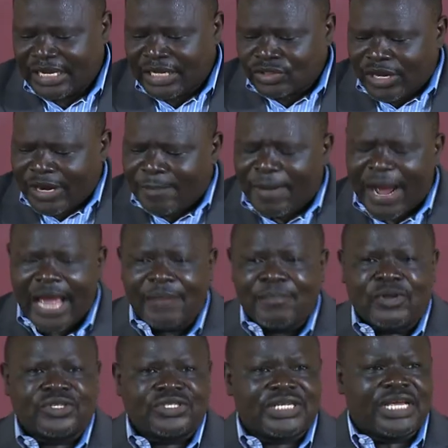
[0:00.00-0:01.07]
So the
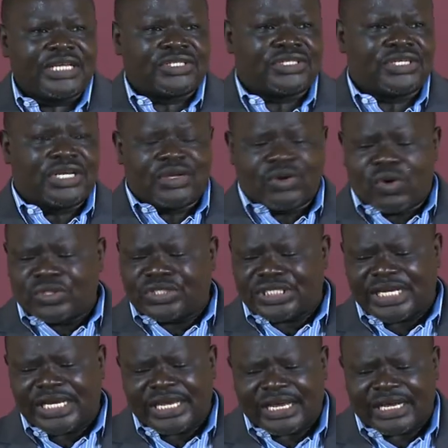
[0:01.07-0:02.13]
Bible says in
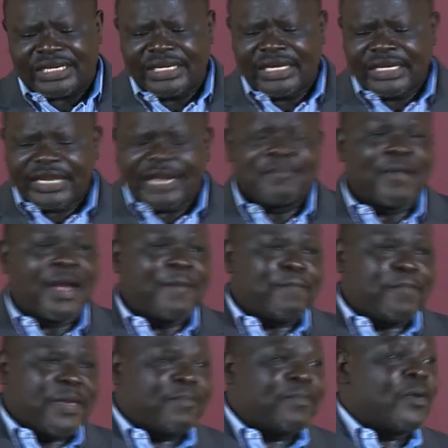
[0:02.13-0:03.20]
Hosea that my
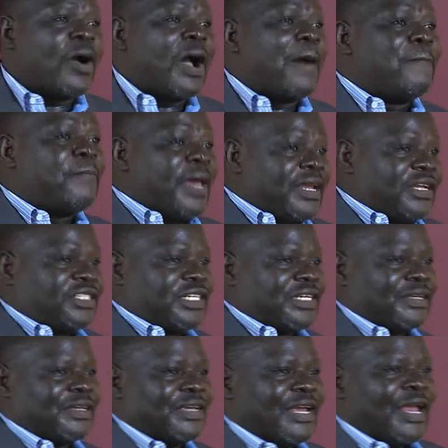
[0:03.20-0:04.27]
people are
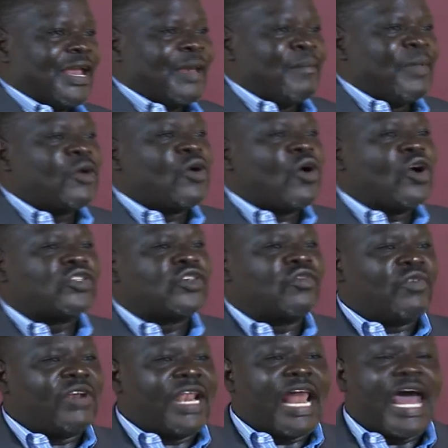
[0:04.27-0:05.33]
perishing because
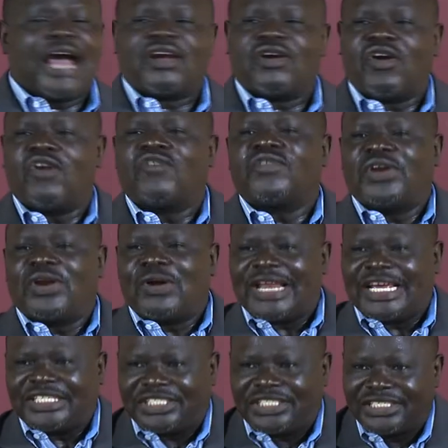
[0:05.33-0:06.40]
of lack of
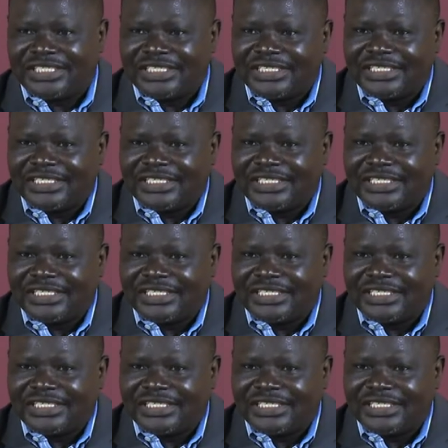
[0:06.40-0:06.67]
knowledge.